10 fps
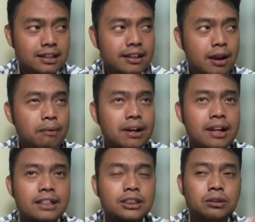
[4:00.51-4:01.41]
that will
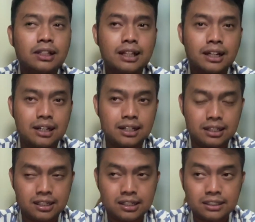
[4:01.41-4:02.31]
naturally
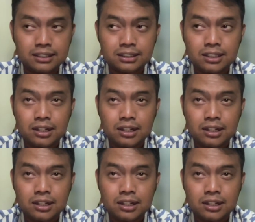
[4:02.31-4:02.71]
occurs,